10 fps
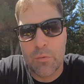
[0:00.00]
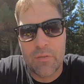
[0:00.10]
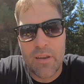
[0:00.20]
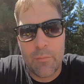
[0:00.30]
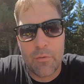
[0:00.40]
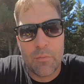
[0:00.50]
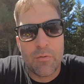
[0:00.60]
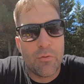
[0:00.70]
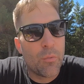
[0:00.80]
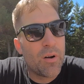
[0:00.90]
that we've camped with
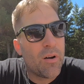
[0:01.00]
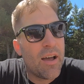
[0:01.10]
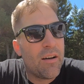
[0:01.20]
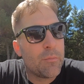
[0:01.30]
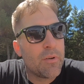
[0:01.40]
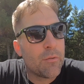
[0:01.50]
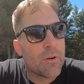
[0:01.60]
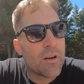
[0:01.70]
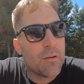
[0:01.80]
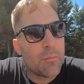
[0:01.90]
before. We don't have them yet. We're
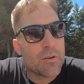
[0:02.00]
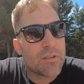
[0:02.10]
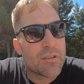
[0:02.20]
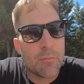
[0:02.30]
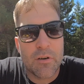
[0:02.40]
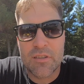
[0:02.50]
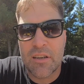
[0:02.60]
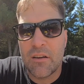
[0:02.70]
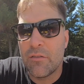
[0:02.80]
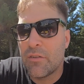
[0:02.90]
going to purchase some
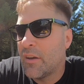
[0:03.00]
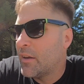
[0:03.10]
ourselves.